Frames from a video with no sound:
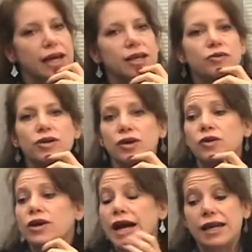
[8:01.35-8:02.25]
And
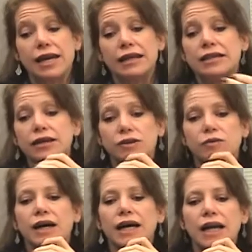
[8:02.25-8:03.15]
and I'll tell you
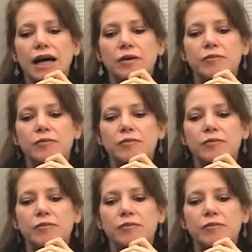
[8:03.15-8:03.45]
what,